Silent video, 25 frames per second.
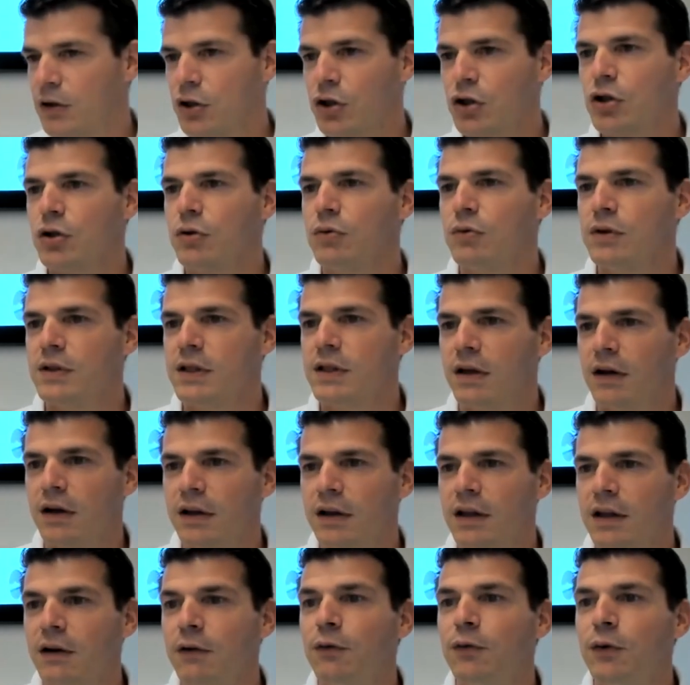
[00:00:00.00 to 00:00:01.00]
choose
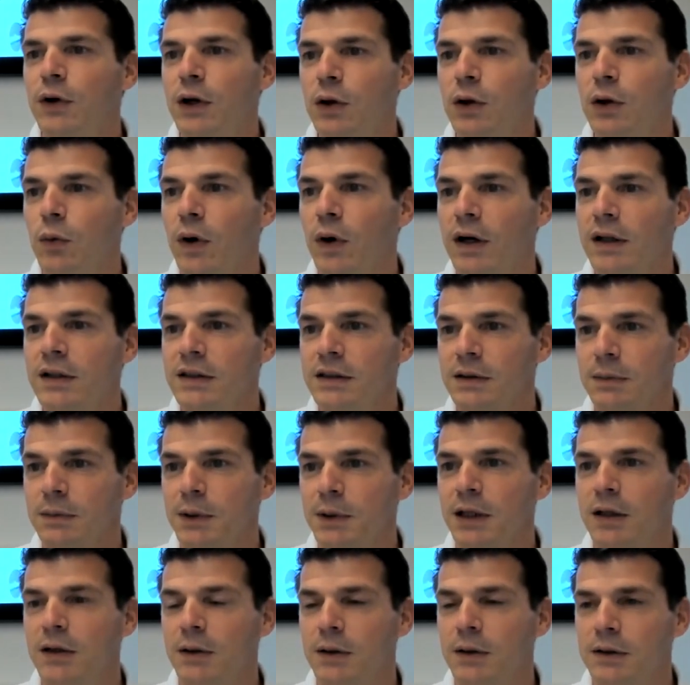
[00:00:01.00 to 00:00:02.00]
different ones
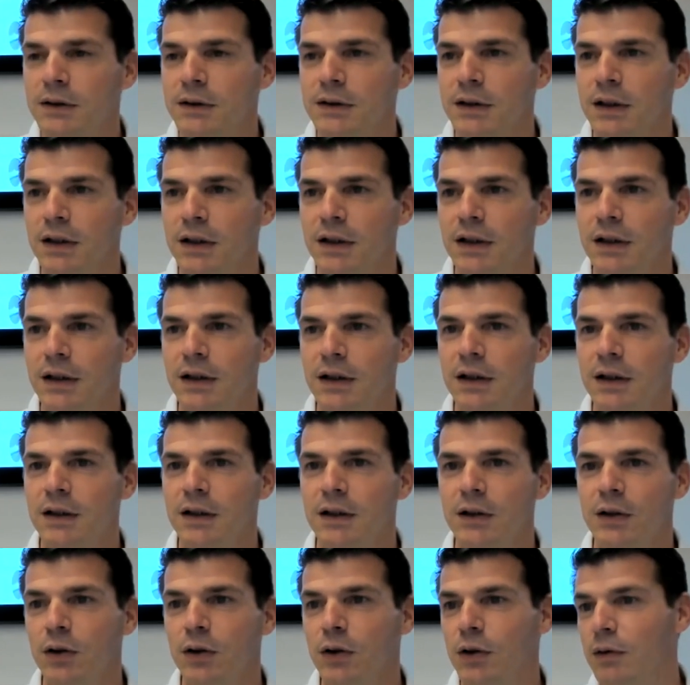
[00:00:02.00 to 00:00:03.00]
because
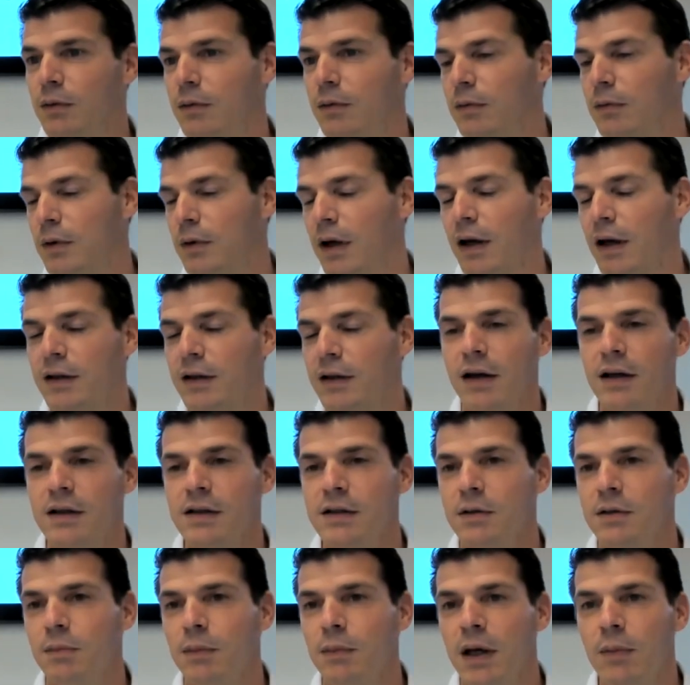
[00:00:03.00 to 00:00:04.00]
you,
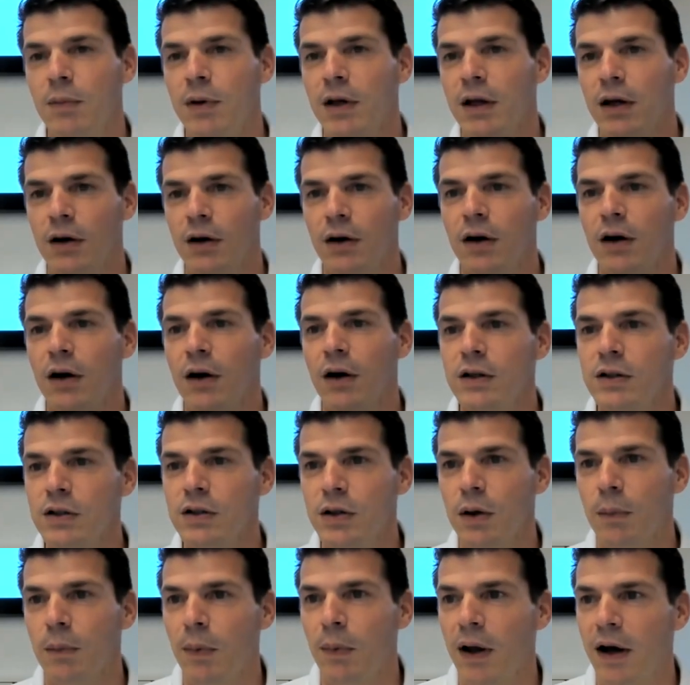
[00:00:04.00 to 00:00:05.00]
as maybe a
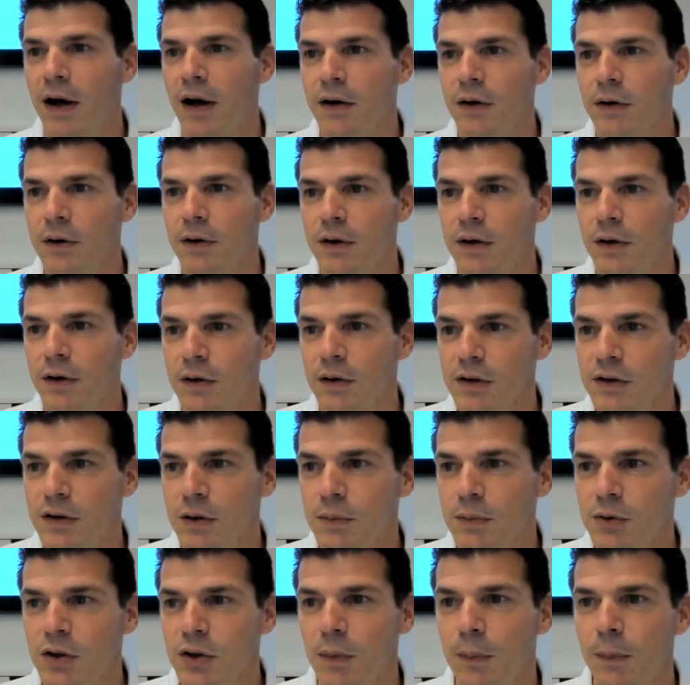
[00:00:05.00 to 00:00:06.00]
supplier or a
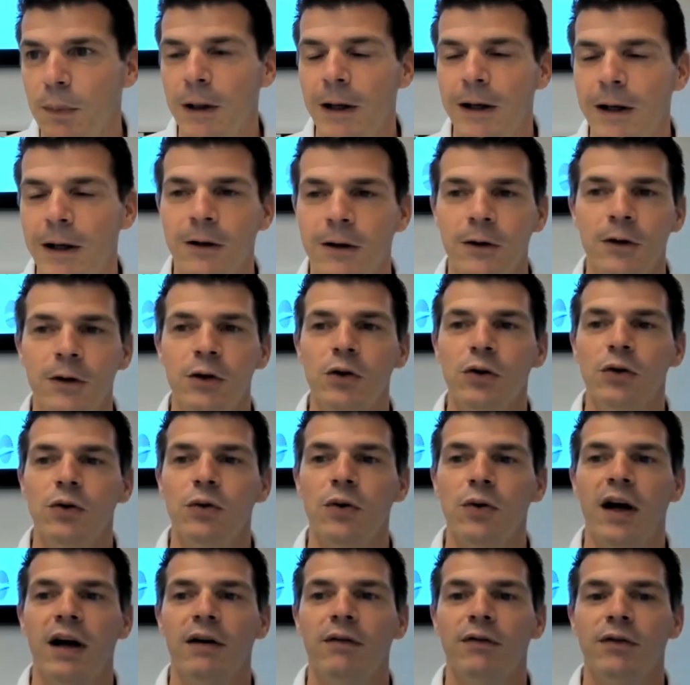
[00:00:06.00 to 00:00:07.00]
sub-supplier, you
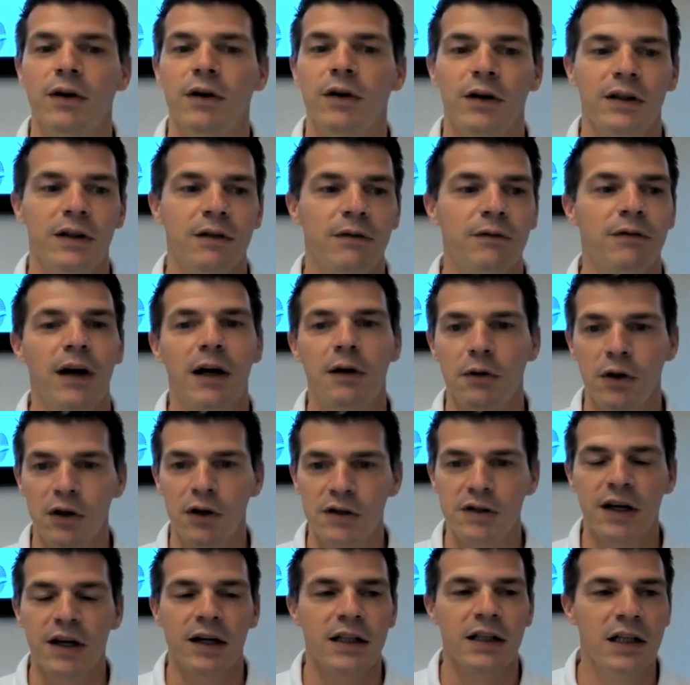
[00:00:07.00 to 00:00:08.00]
do have
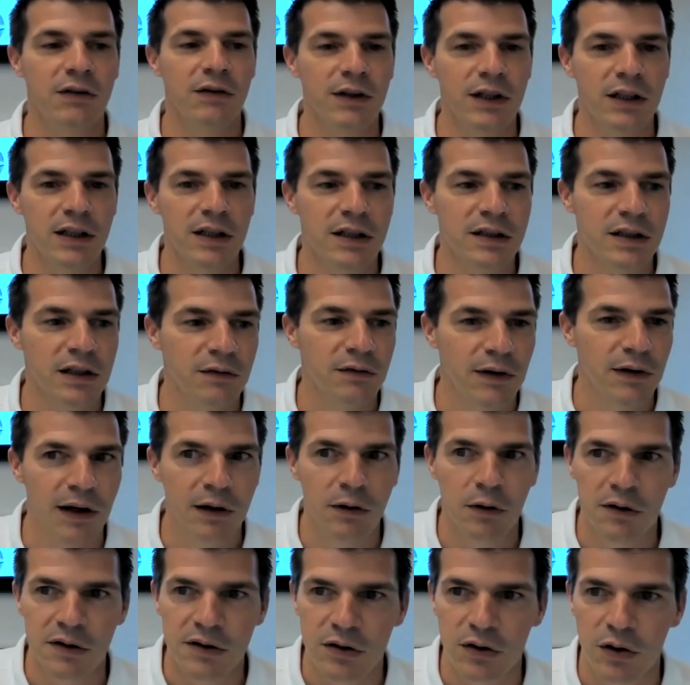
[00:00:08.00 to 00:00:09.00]
various activities in
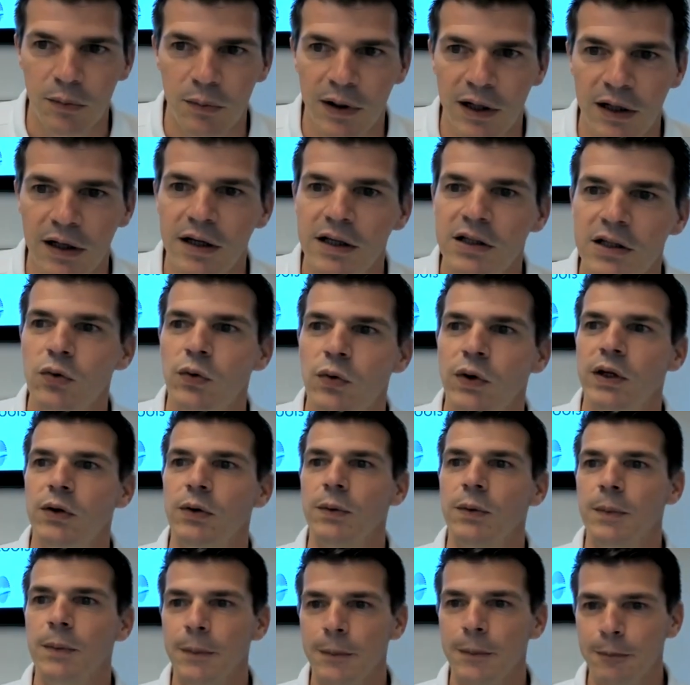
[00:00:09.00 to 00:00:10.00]
various domains as we
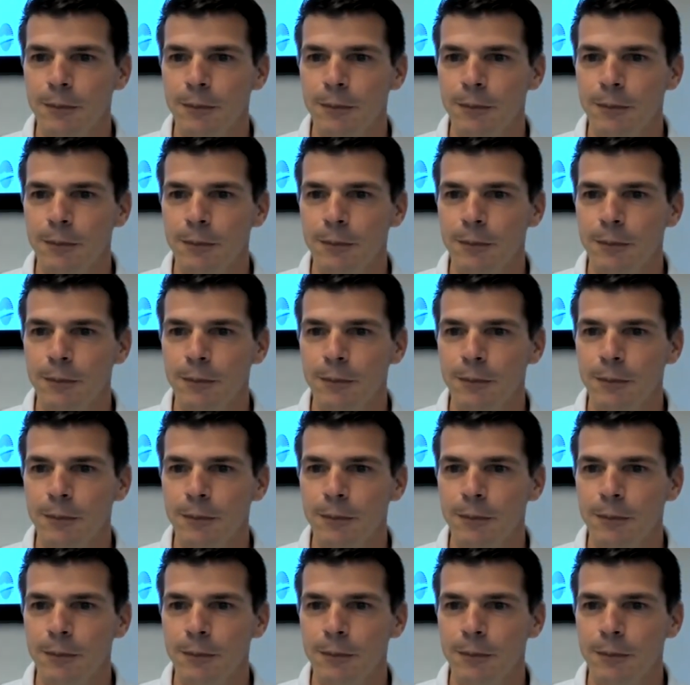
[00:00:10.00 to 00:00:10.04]
do.